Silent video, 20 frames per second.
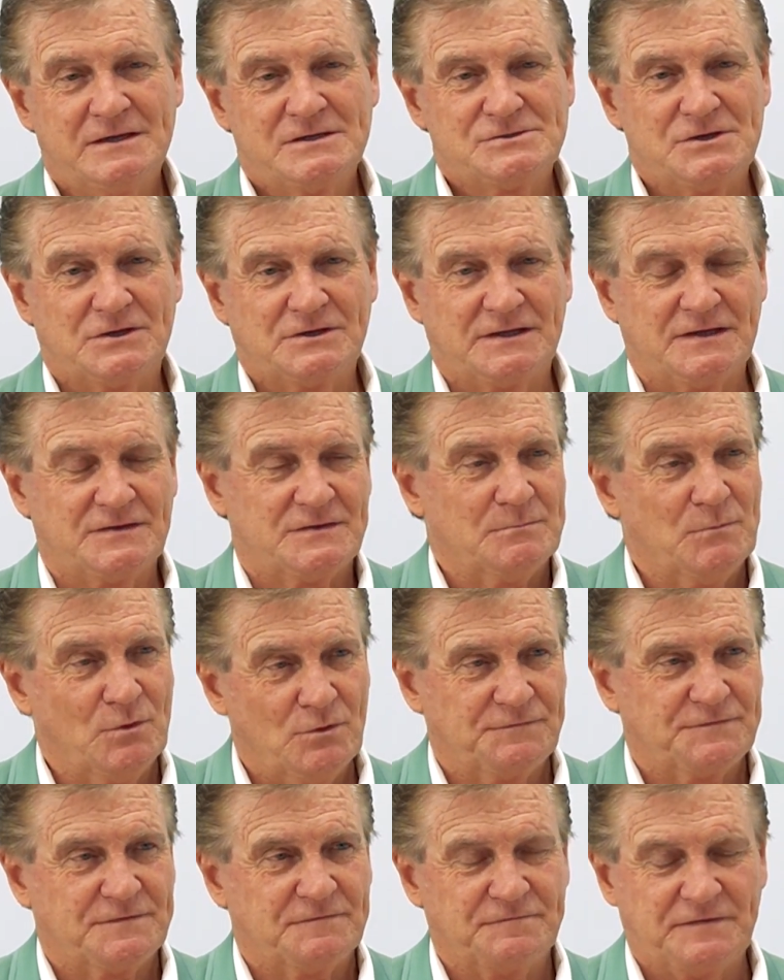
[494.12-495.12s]
So to get them
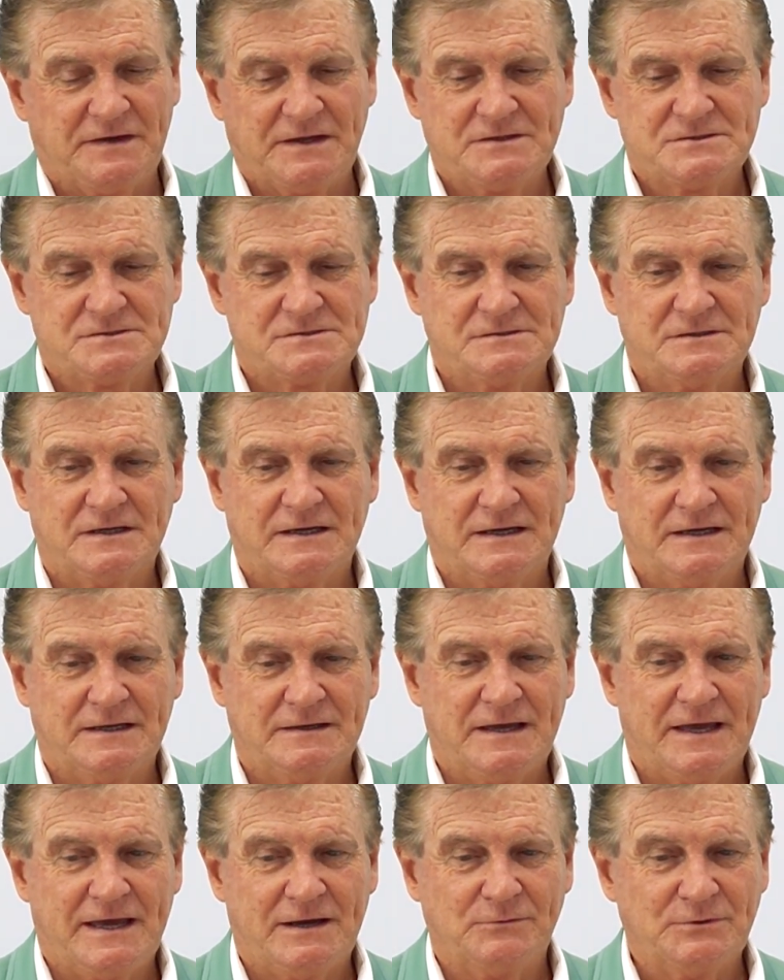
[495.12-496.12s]
off the fence,
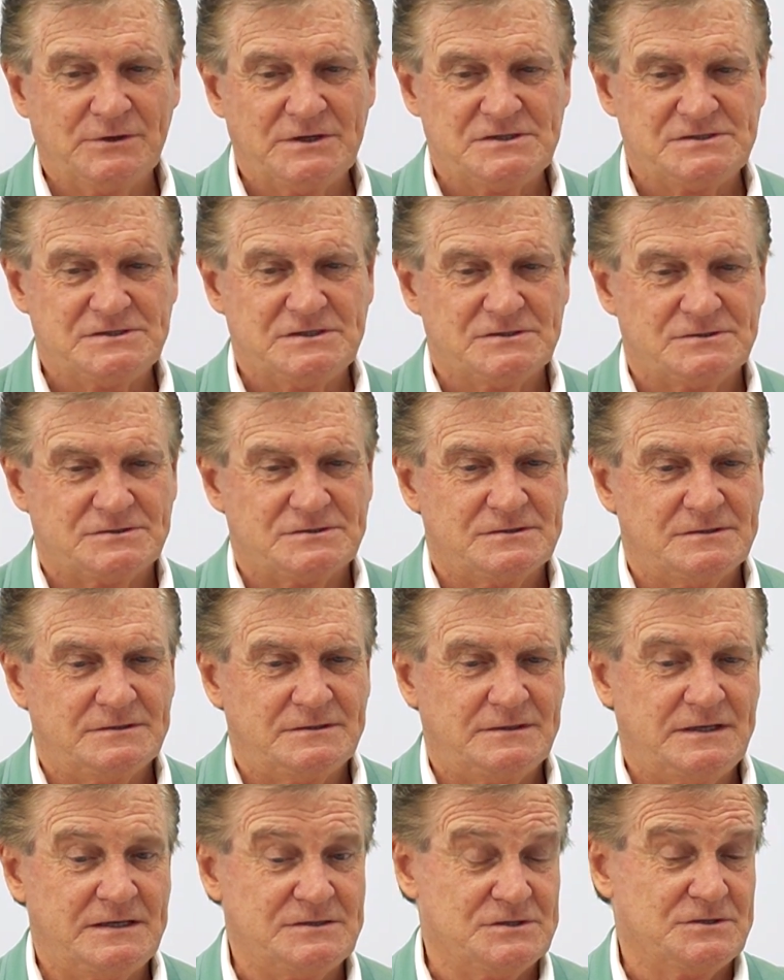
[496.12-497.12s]
uh, how easy is,
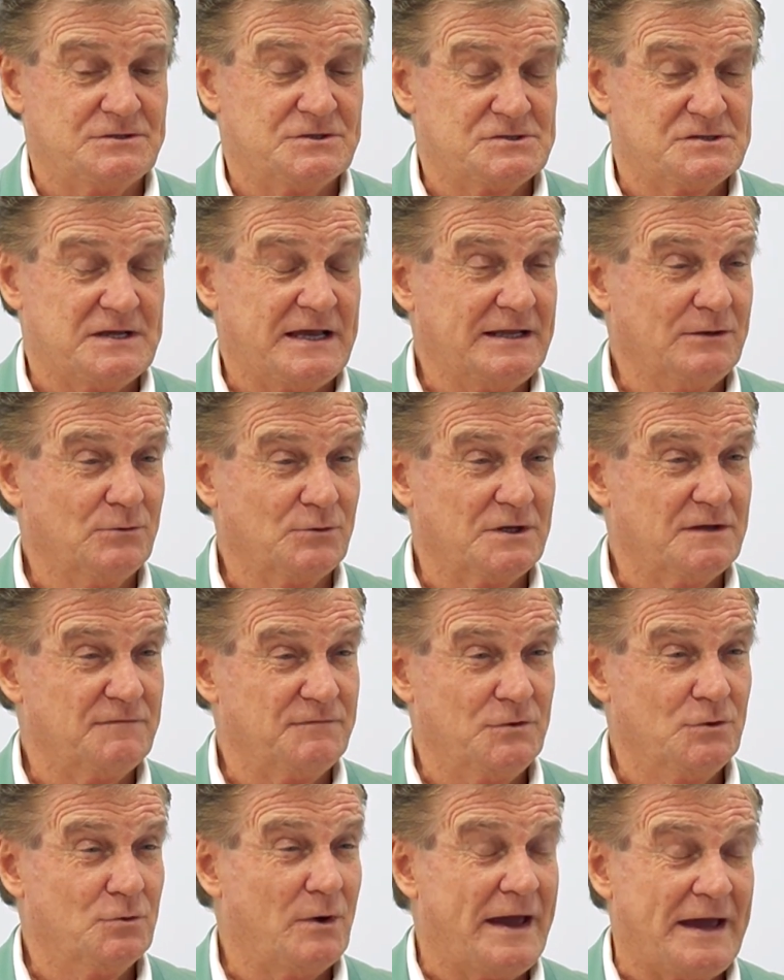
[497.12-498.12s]
is it to say, look, if
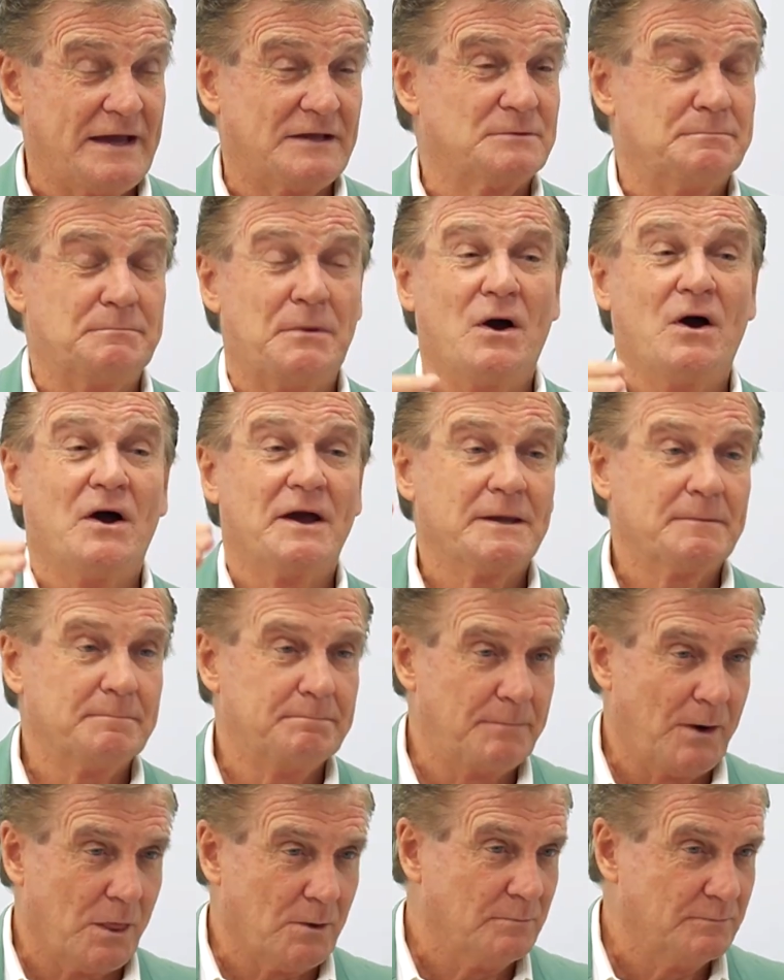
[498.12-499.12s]
you act by
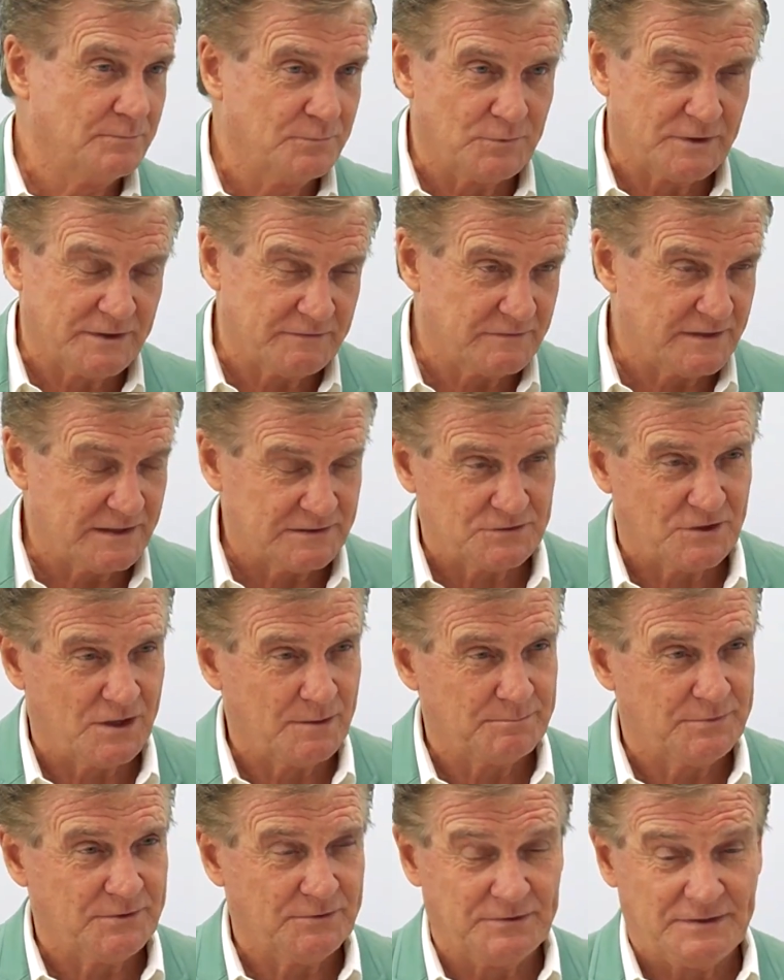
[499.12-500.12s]
boom, whatever that
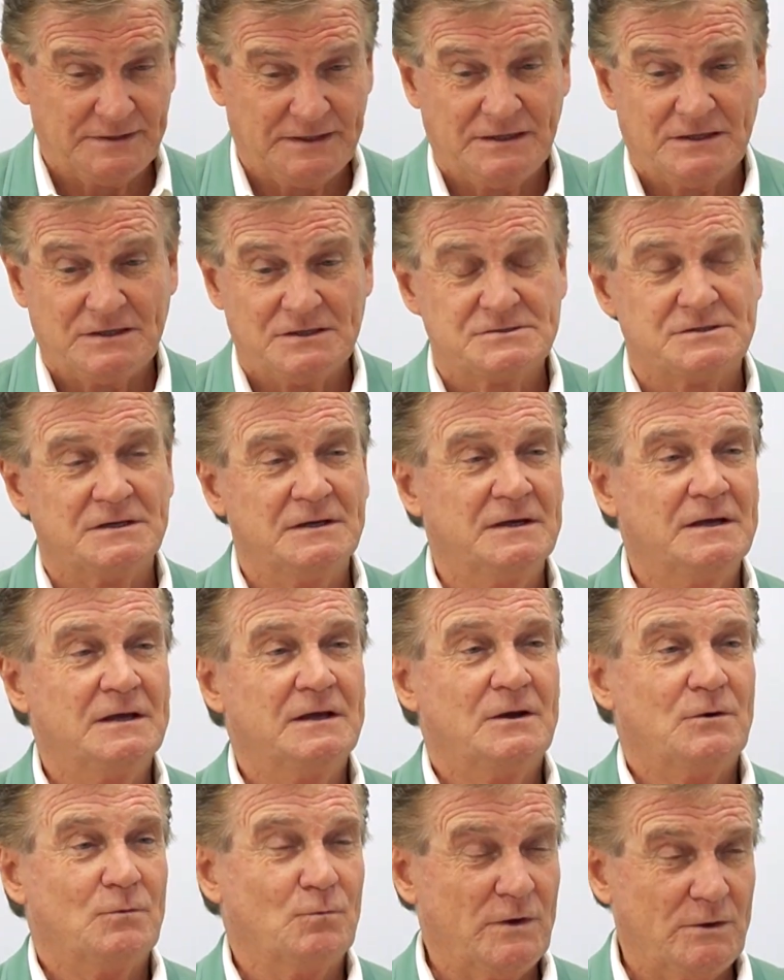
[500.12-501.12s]
time period is,
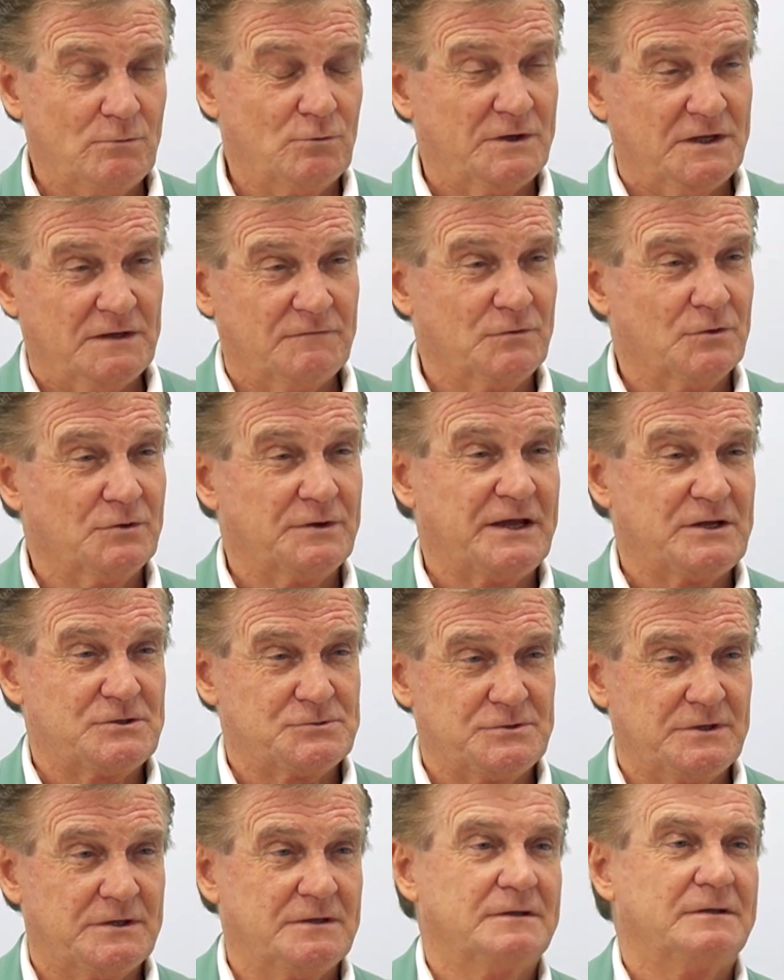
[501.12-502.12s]
we will give you an
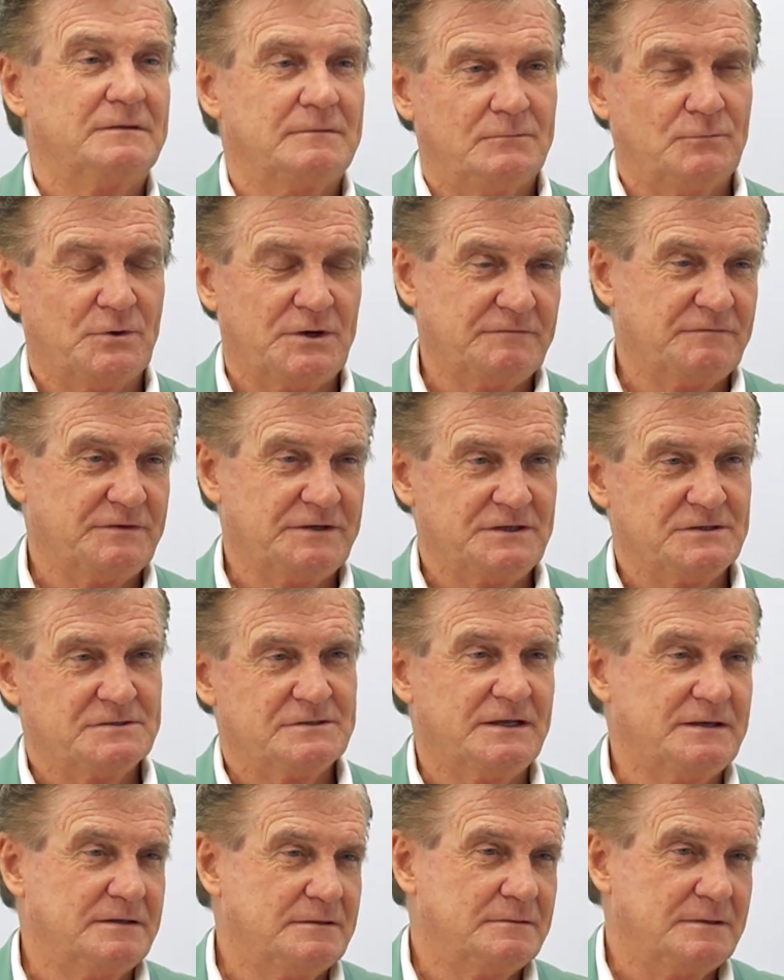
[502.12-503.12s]
extra whatever it is
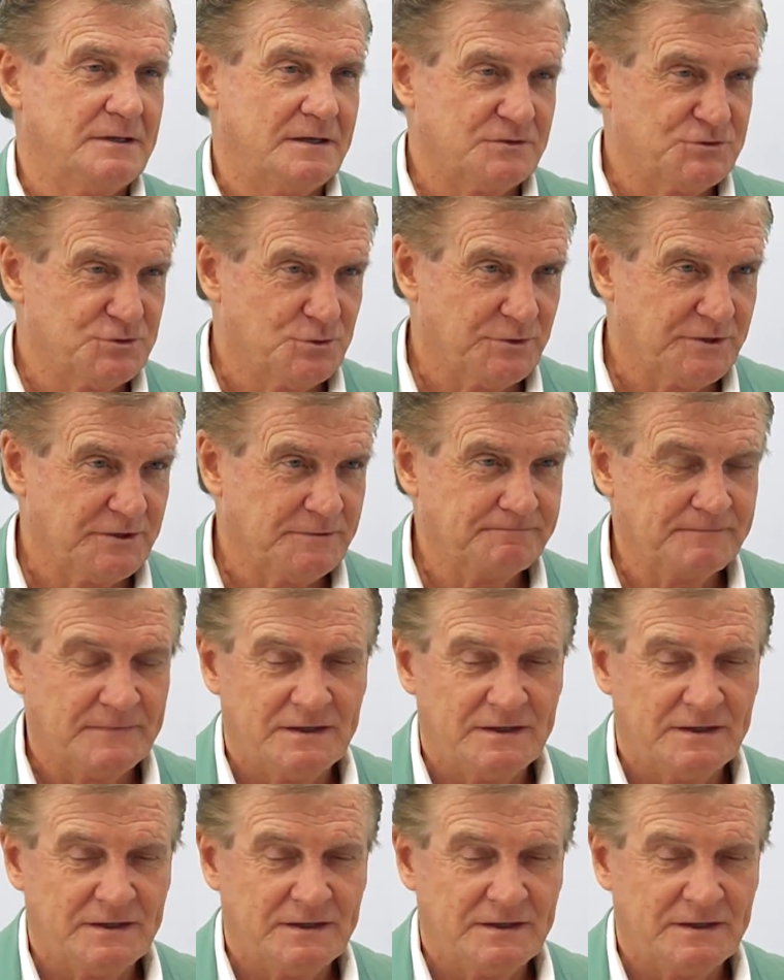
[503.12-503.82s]
and a toy.